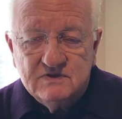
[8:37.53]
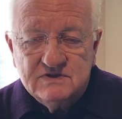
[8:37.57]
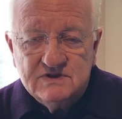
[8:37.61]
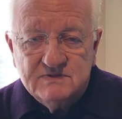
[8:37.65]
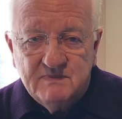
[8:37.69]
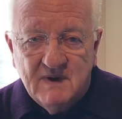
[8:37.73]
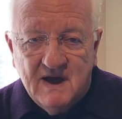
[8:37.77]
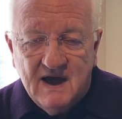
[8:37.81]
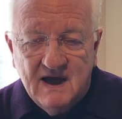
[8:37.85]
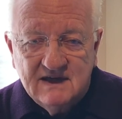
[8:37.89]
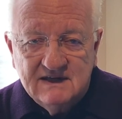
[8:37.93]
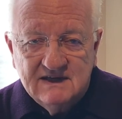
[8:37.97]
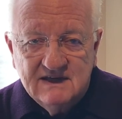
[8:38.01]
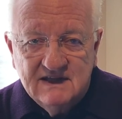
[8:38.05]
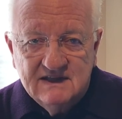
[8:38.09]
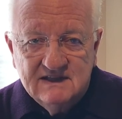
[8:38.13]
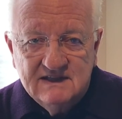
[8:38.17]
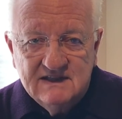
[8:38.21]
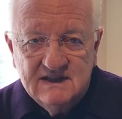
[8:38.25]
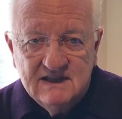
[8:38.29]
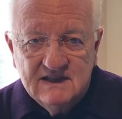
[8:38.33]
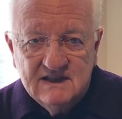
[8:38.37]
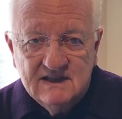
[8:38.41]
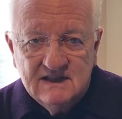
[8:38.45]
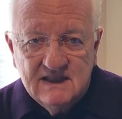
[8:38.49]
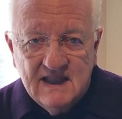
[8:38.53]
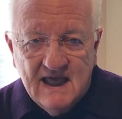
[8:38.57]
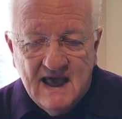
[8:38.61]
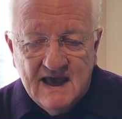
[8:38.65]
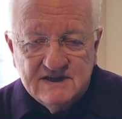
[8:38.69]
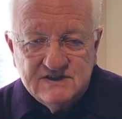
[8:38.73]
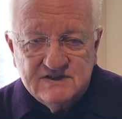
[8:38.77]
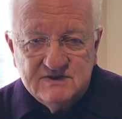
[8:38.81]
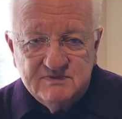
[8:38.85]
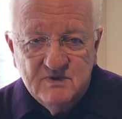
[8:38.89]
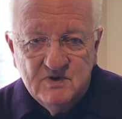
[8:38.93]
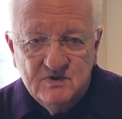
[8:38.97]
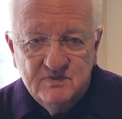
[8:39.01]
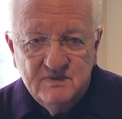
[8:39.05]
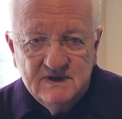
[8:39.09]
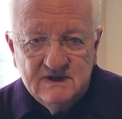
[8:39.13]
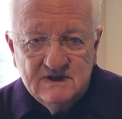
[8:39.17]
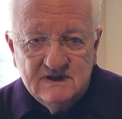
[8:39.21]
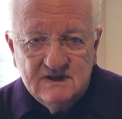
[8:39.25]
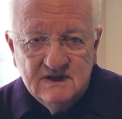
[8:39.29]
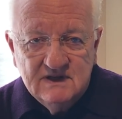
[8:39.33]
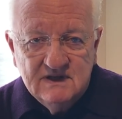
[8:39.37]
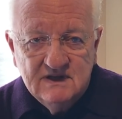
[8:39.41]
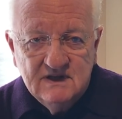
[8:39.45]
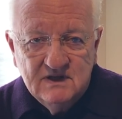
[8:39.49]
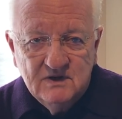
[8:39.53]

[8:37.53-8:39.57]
spot in the last movement,